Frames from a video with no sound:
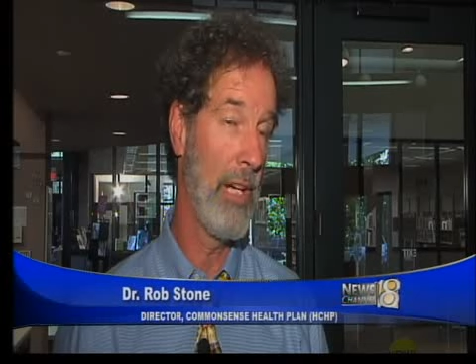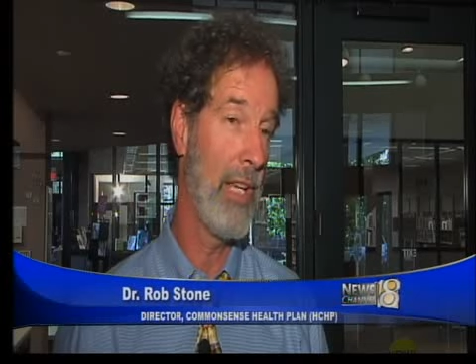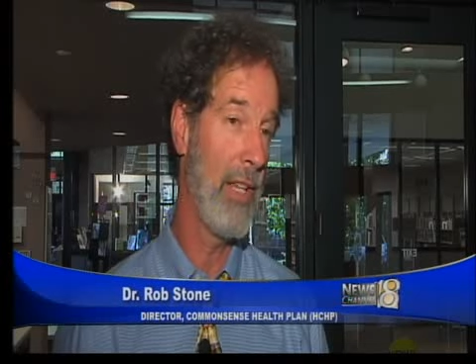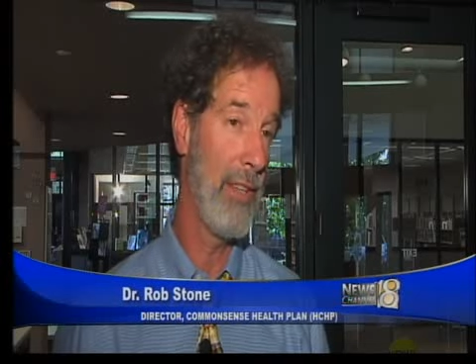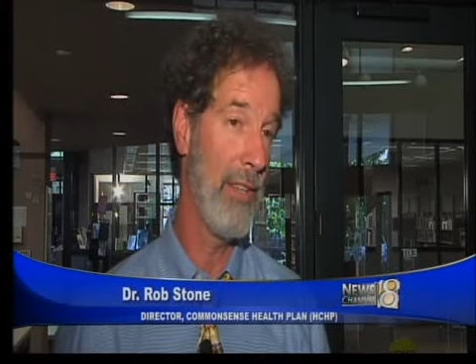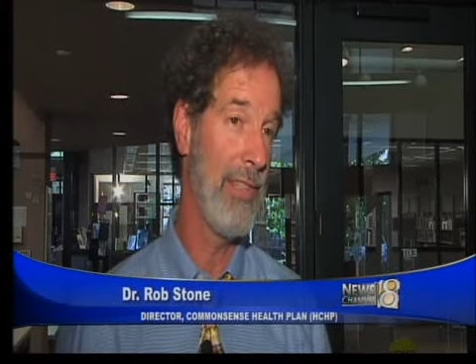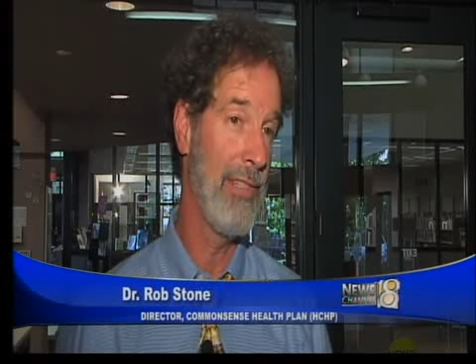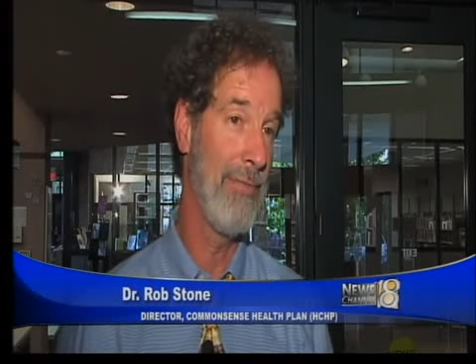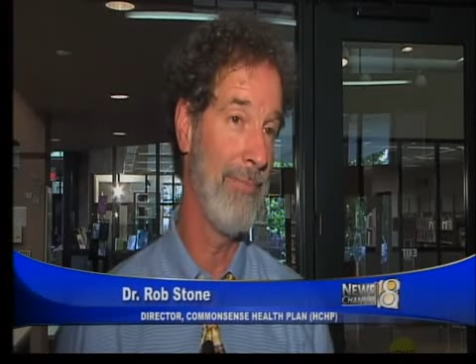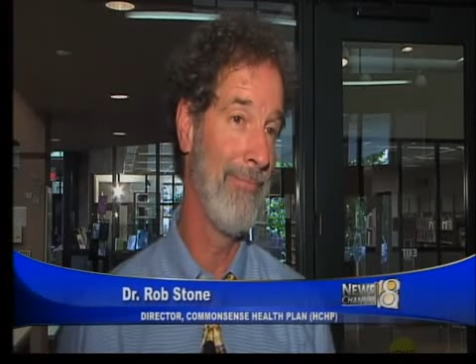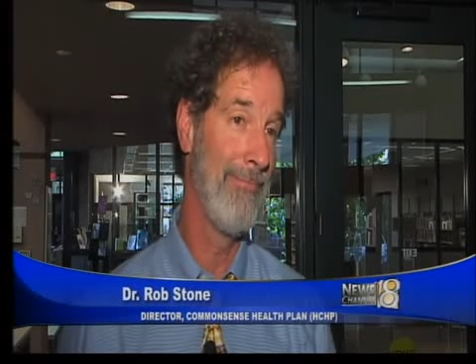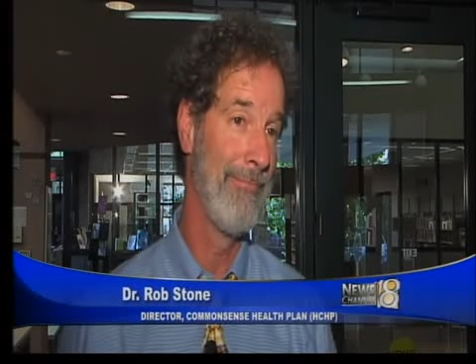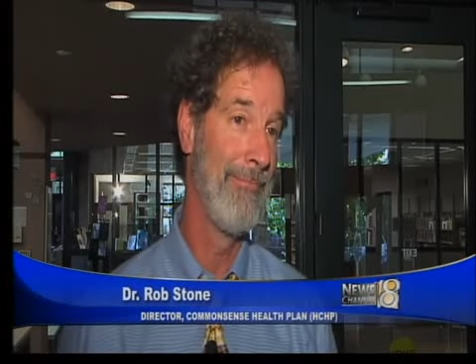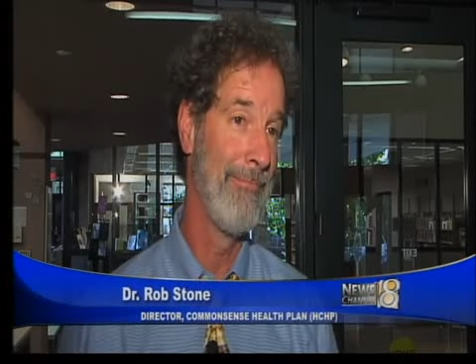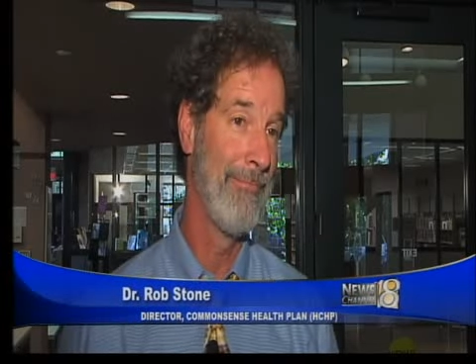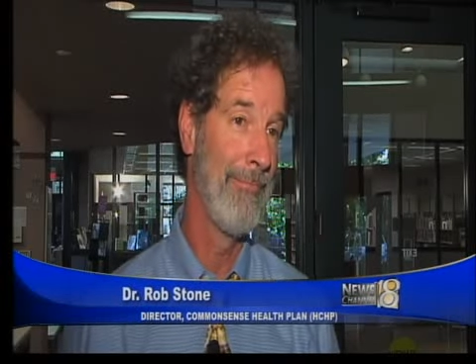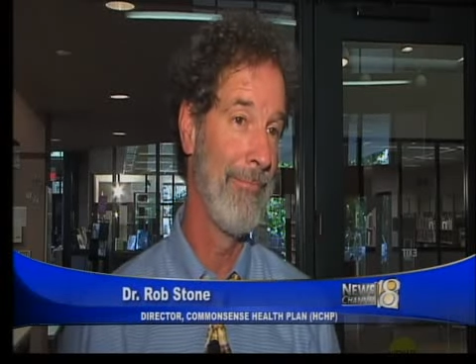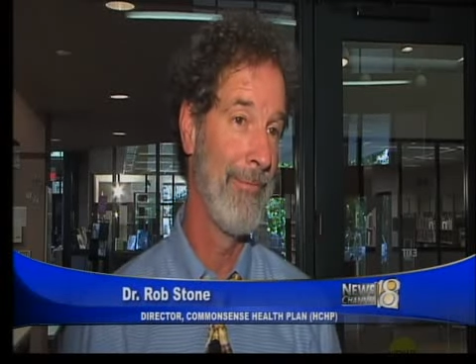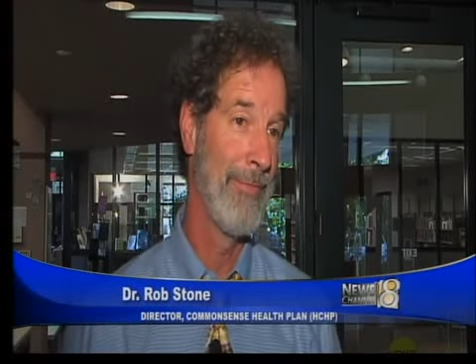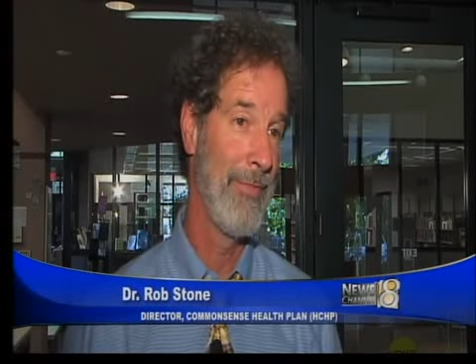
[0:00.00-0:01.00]
rather than
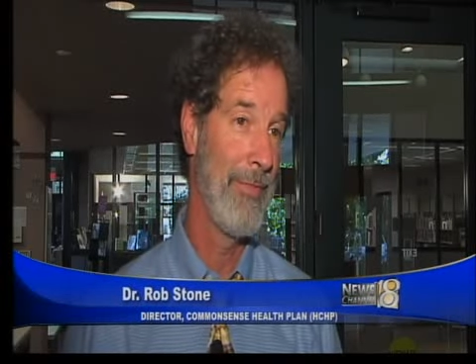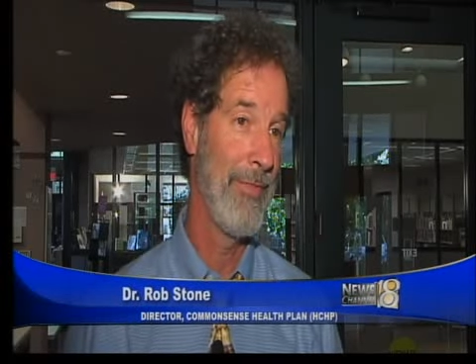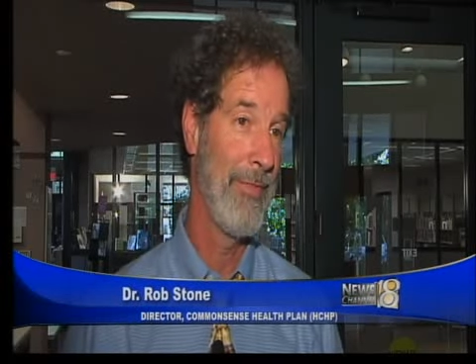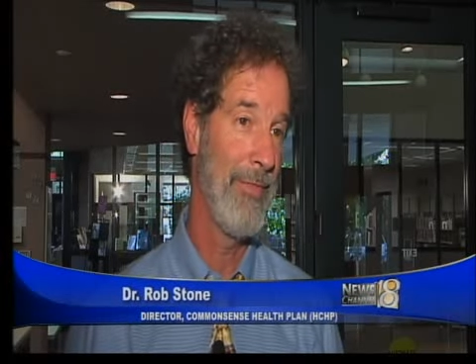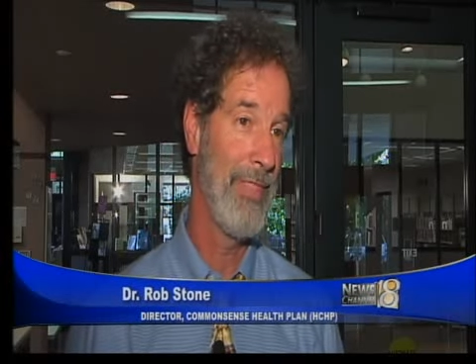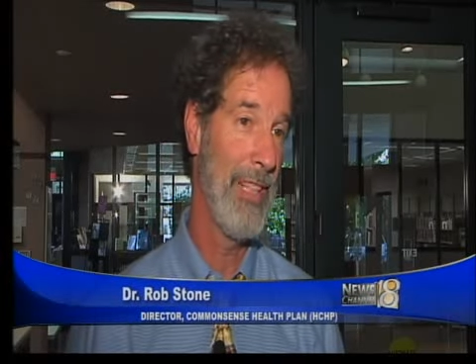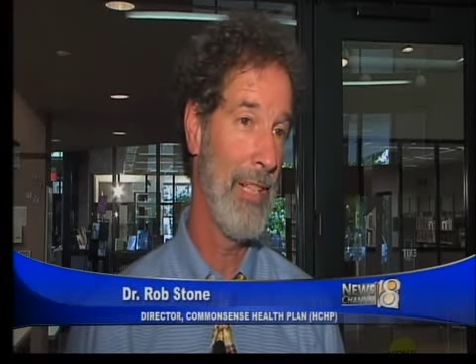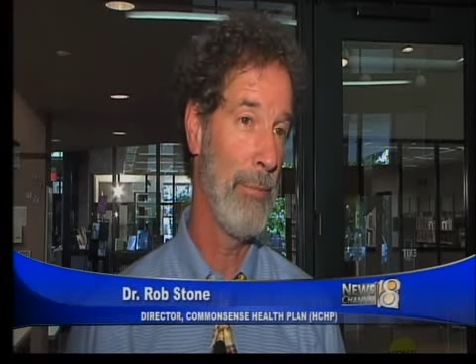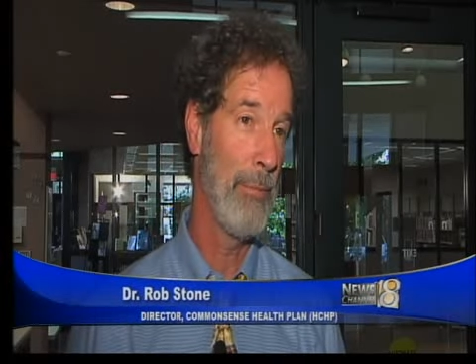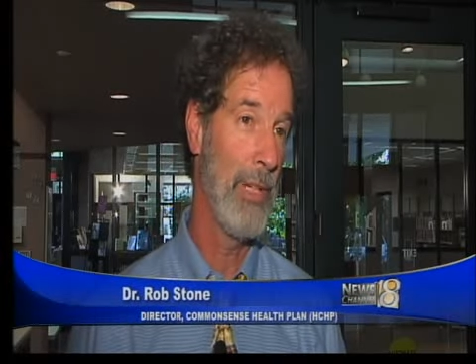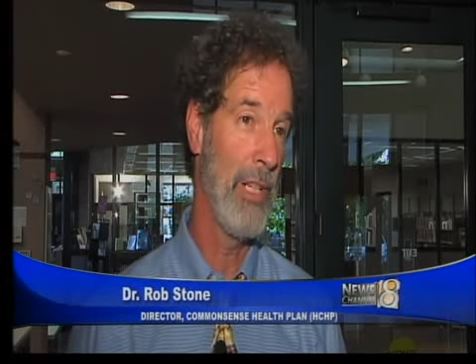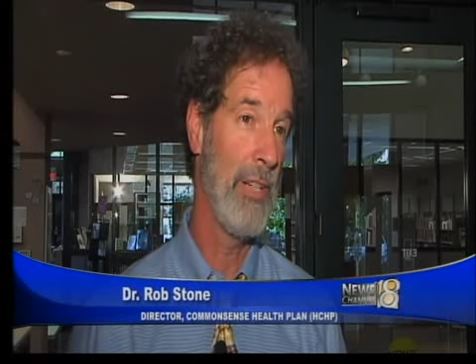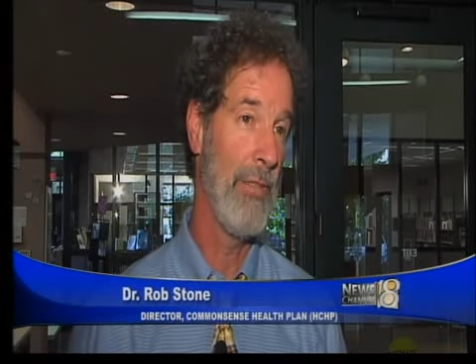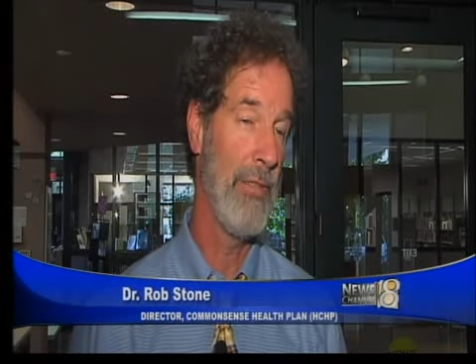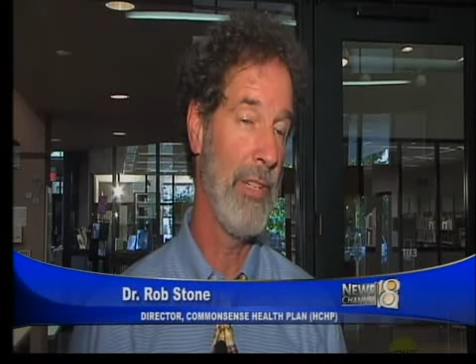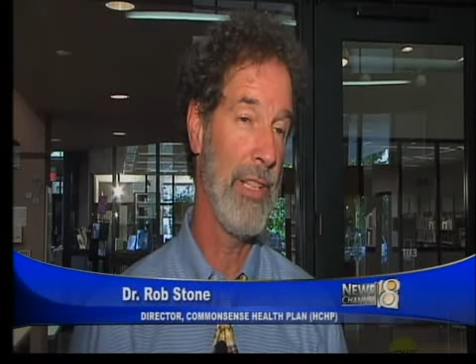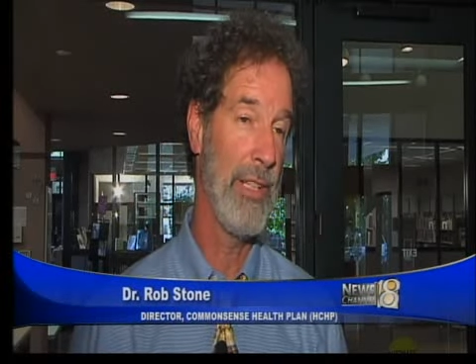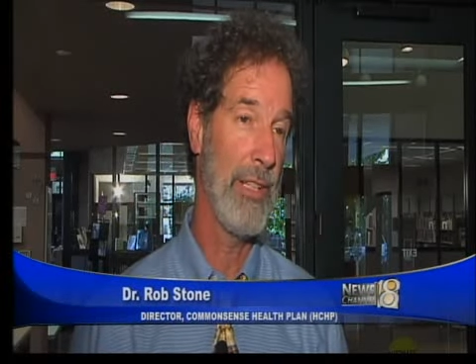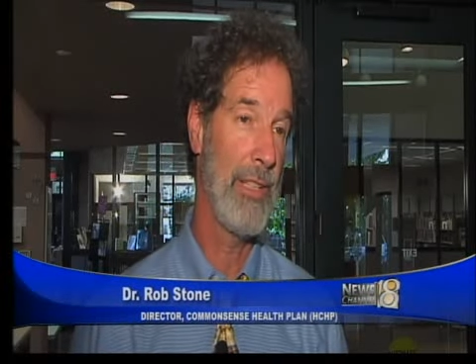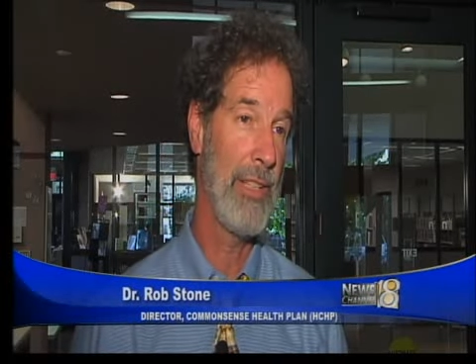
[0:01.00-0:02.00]
you know,
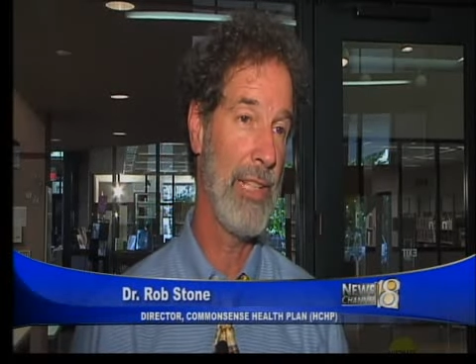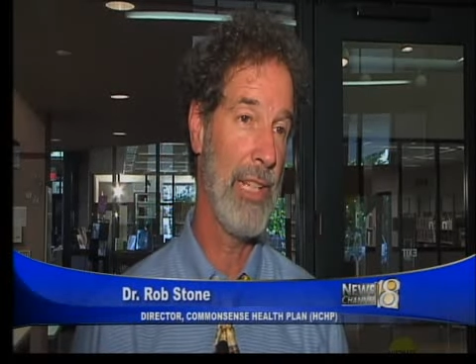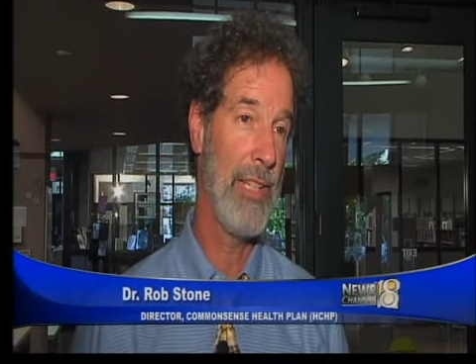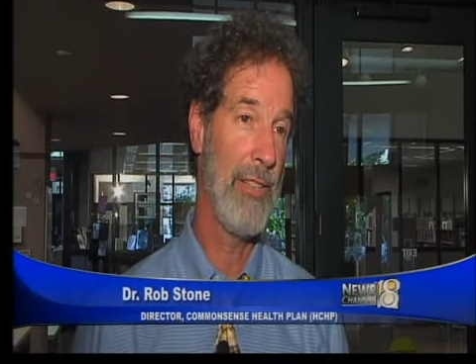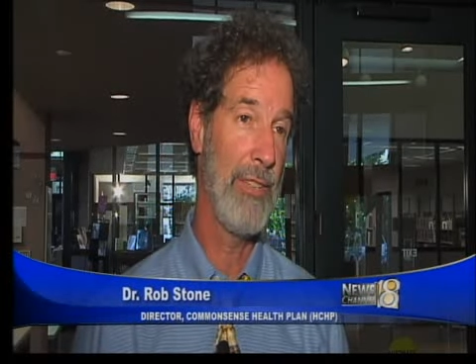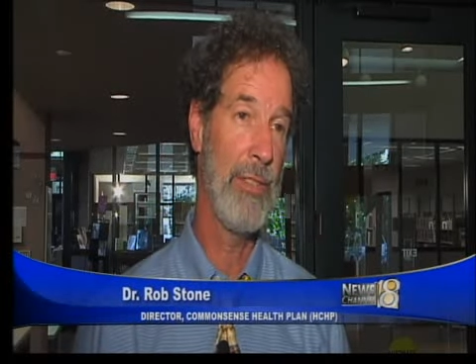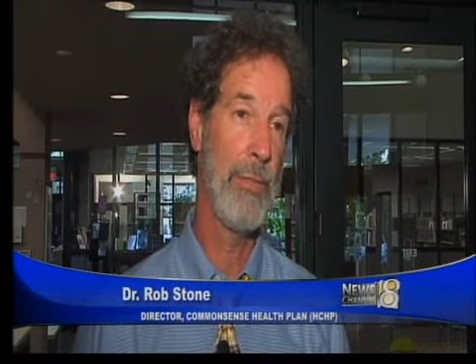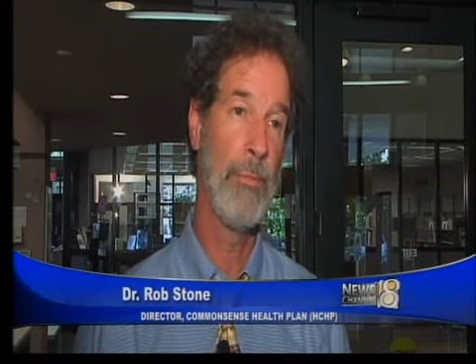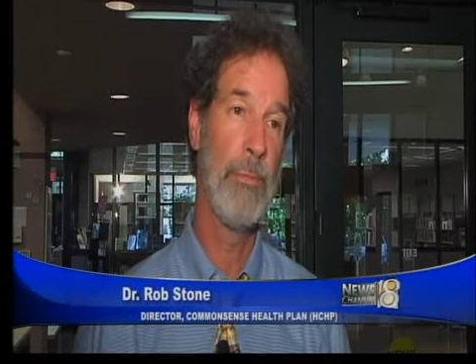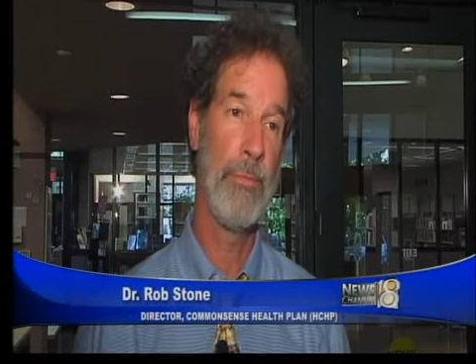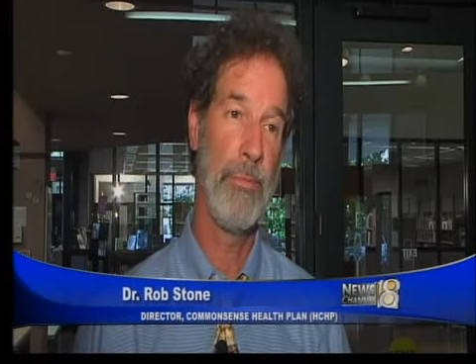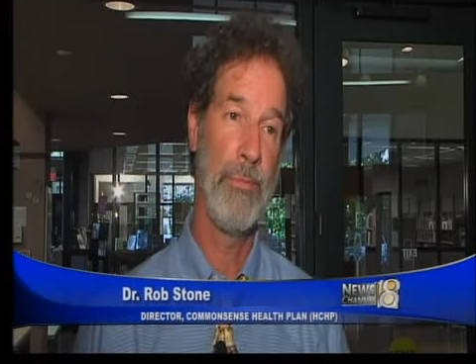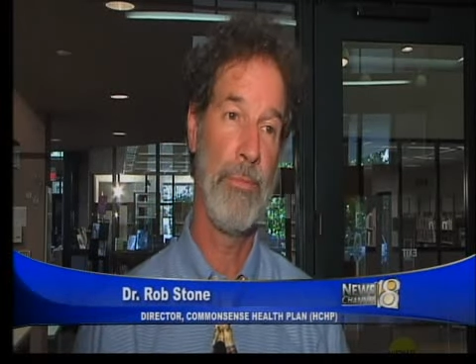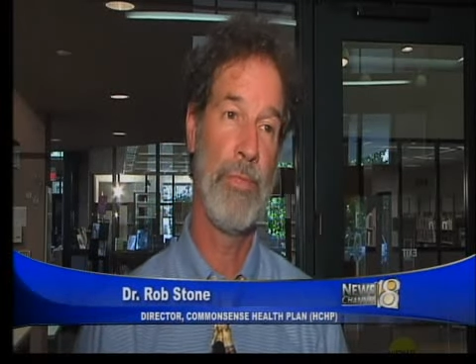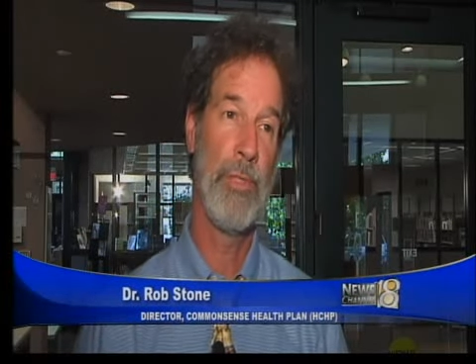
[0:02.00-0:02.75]
benefit uh, some,